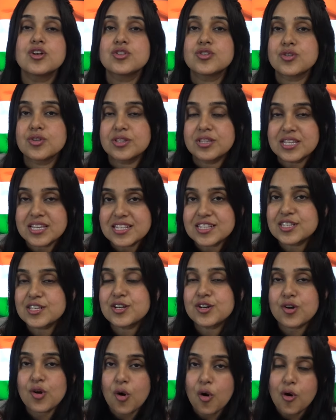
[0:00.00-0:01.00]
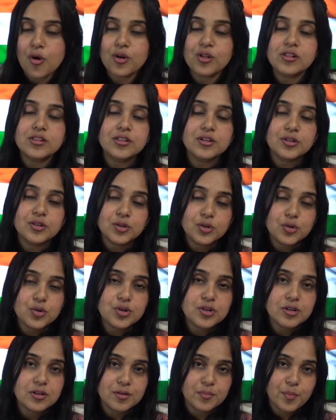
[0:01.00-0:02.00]
So these are all the
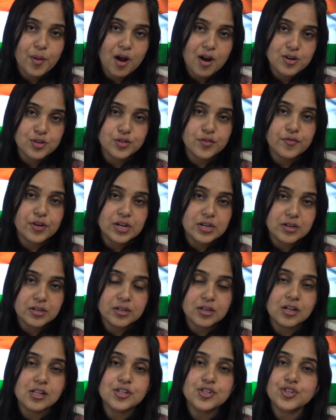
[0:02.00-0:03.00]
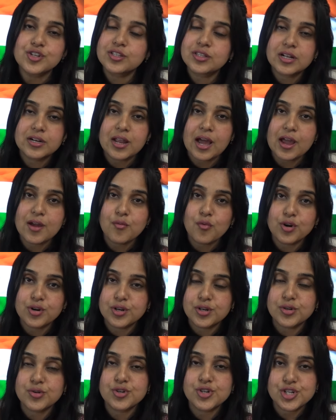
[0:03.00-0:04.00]
good parts of Indian culture that I
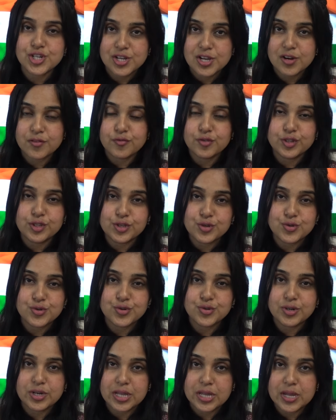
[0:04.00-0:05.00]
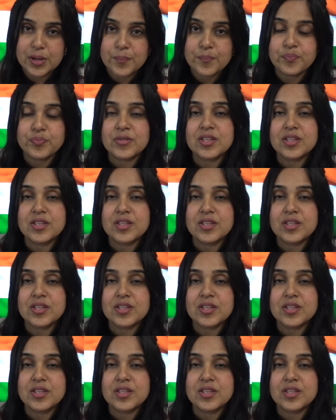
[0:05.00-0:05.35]
wanted to share with you today.